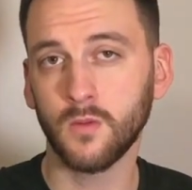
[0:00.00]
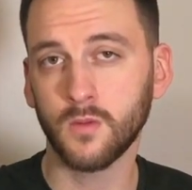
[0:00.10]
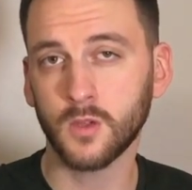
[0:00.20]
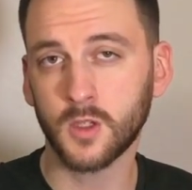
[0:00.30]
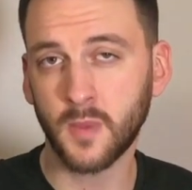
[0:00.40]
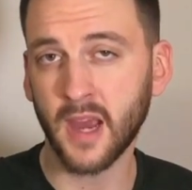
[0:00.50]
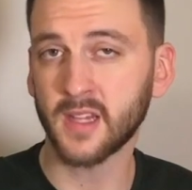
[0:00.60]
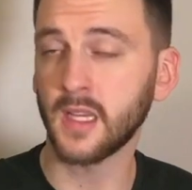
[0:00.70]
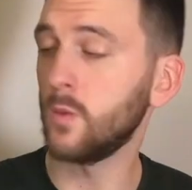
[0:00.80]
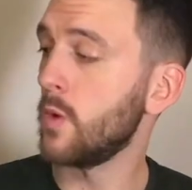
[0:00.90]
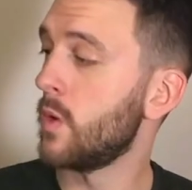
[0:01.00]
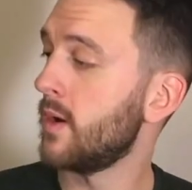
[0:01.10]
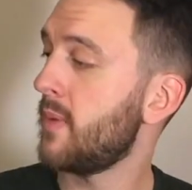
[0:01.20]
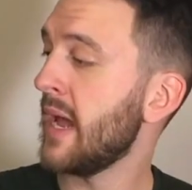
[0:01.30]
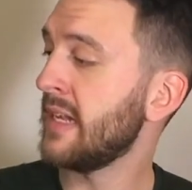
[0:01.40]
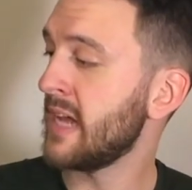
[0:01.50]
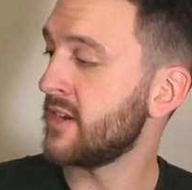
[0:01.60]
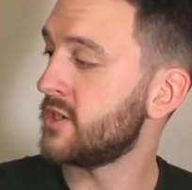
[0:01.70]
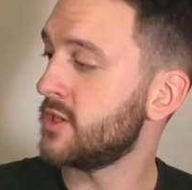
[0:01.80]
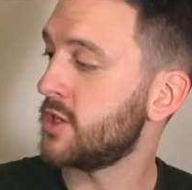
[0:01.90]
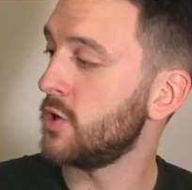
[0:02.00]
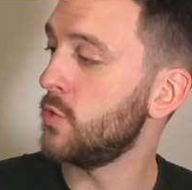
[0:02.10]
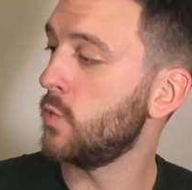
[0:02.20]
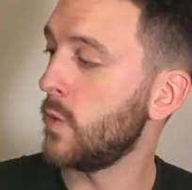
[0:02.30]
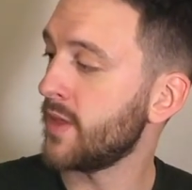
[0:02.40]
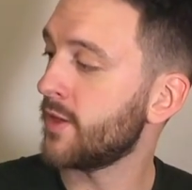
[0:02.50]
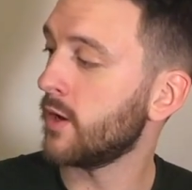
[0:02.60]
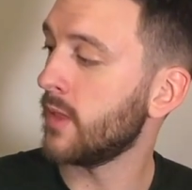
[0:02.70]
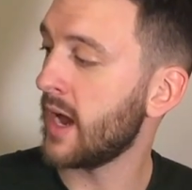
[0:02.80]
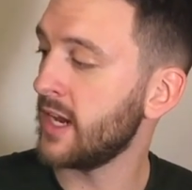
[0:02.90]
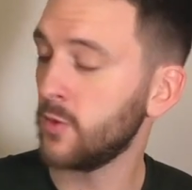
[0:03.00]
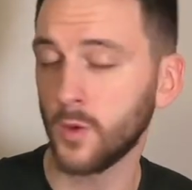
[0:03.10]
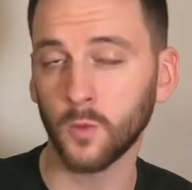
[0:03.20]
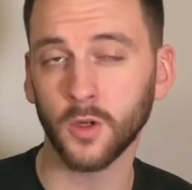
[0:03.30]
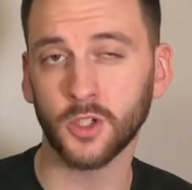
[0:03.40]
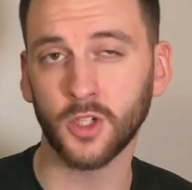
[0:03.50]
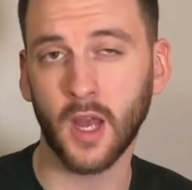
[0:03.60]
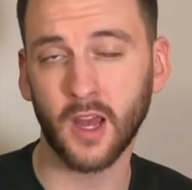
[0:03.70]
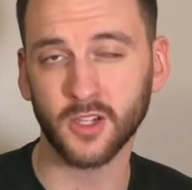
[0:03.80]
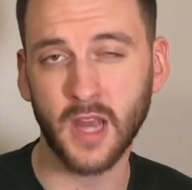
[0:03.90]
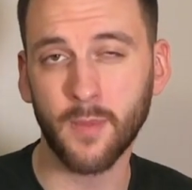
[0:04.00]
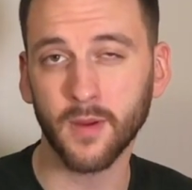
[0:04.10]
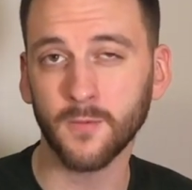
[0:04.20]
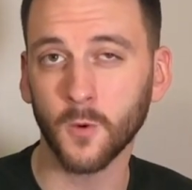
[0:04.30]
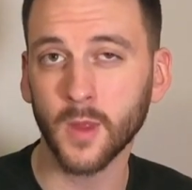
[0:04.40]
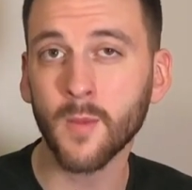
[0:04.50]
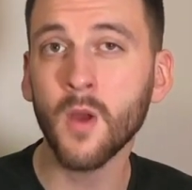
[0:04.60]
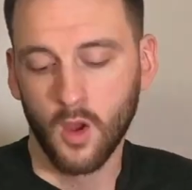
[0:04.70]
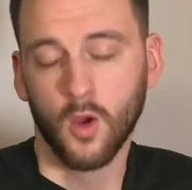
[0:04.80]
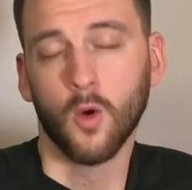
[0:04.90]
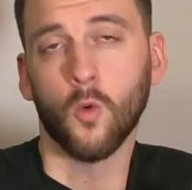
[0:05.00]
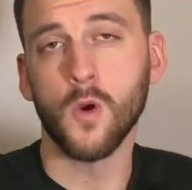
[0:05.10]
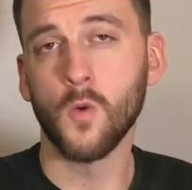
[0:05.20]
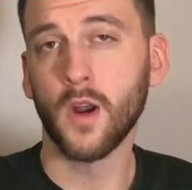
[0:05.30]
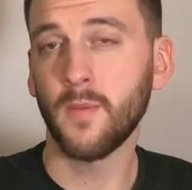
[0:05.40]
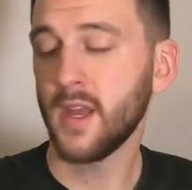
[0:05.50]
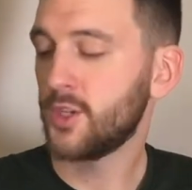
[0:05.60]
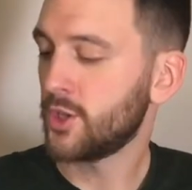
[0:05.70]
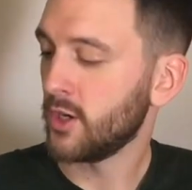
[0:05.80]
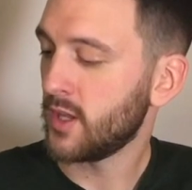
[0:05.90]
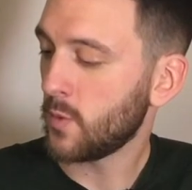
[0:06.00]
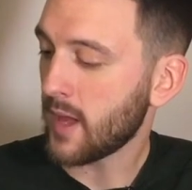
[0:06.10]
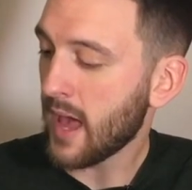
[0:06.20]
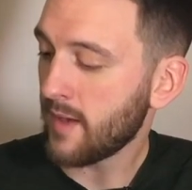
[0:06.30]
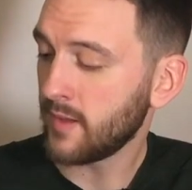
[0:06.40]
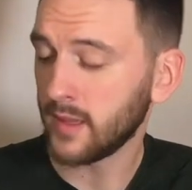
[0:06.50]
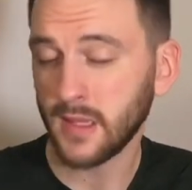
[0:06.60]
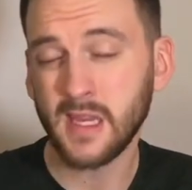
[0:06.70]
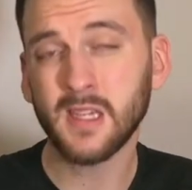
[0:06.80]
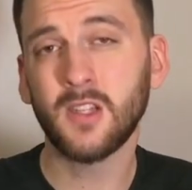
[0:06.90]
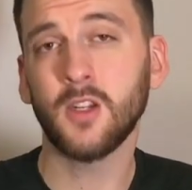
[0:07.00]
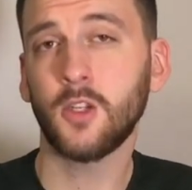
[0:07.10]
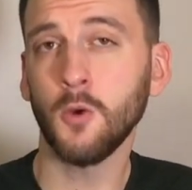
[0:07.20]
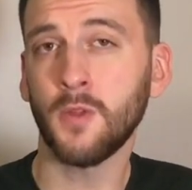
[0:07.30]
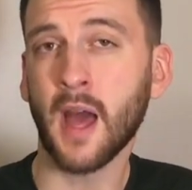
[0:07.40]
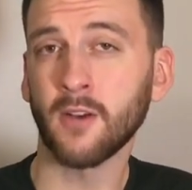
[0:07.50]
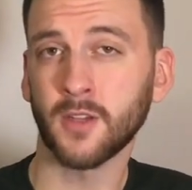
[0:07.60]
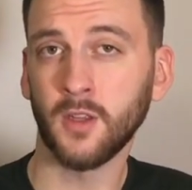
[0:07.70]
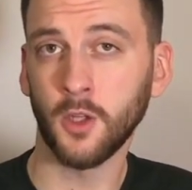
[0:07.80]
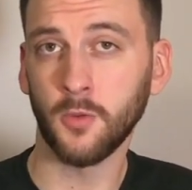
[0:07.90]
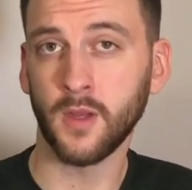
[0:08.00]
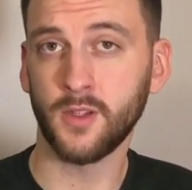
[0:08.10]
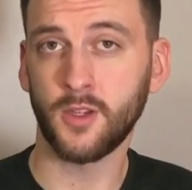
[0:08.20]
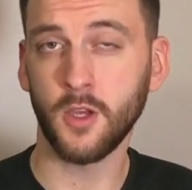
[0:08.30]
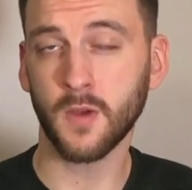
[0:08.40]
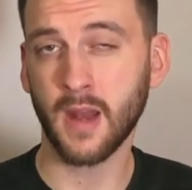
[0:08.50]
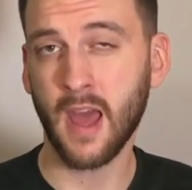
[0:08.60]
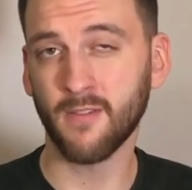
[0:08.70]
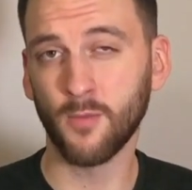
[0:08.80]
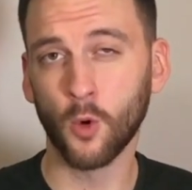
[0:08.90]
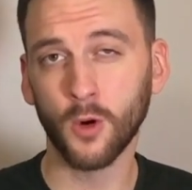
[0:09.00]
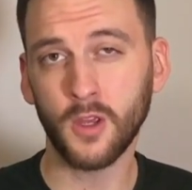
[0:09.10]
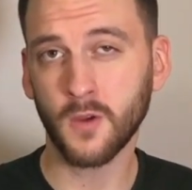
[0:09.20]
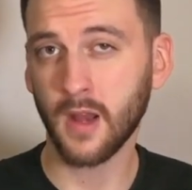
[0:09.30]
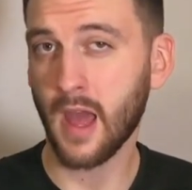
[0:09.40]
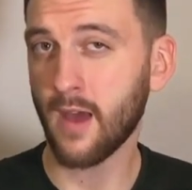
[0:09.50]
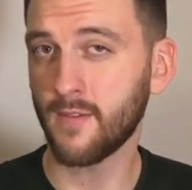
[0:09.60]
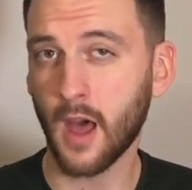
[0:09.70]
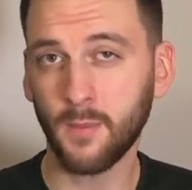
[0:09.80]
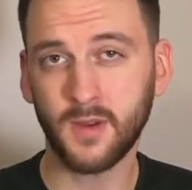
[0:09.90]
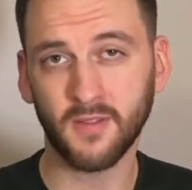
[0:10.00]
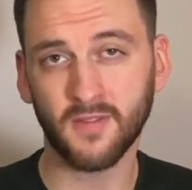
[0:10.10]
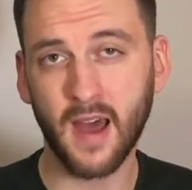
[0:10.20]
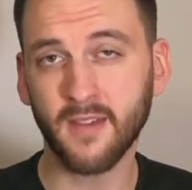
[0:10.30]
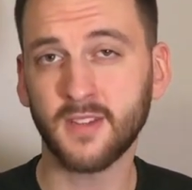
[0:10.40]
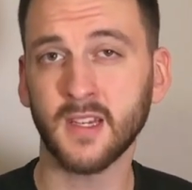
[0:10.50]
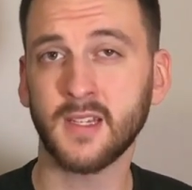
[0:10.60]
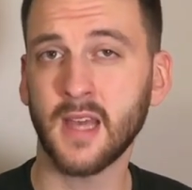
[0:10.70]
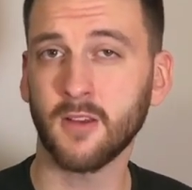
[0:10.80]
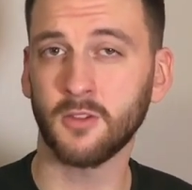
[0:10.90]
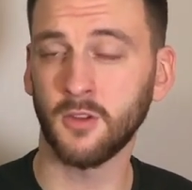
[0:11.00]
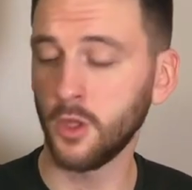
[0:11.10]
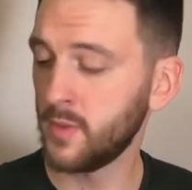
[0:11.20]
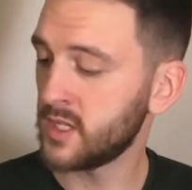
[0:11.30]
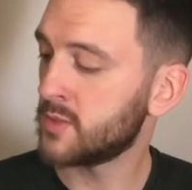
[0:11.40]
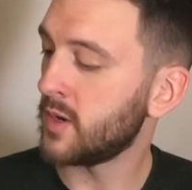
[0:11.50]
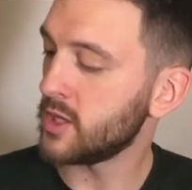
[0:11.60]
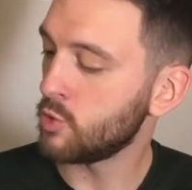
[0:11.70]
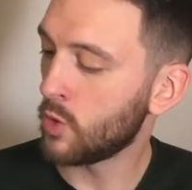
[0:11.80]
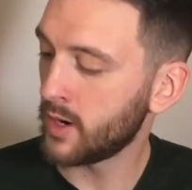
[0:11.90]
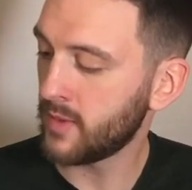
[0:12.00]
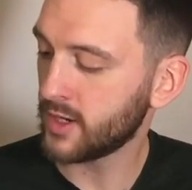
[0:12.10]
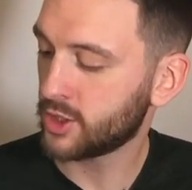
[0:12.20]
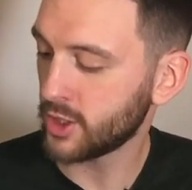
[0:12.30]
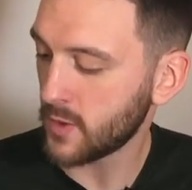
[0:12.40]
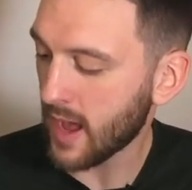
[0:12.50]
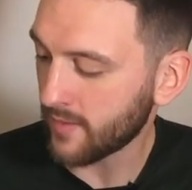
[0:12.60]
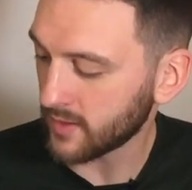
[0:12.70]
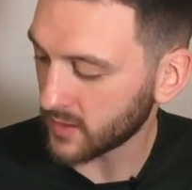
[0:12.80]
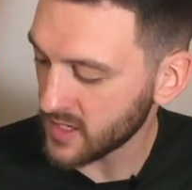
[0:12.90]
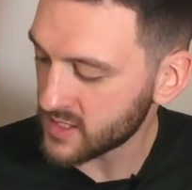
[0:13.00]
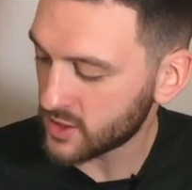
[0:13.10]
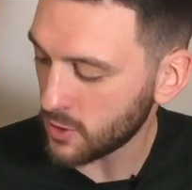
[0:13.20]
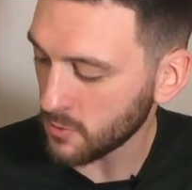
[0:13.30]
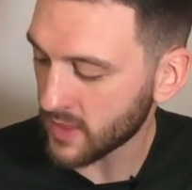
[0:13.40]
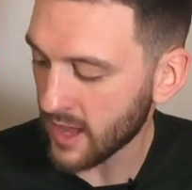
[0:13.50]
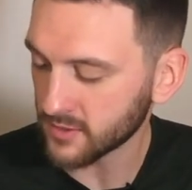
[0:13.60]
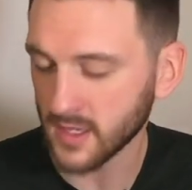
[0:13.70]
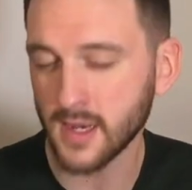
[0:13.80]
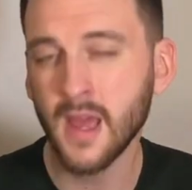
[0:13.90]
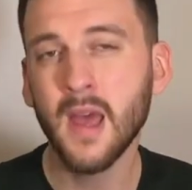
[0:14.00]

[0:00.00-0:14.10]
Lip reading: specs that we want to pay attention to with our lighting when we're shopping for them. We want to make sure that we have at least 2,000 lumens. You can have more, you can have up to 5,000, 6,000 lumens, but you want to make sure you have at least 2,000,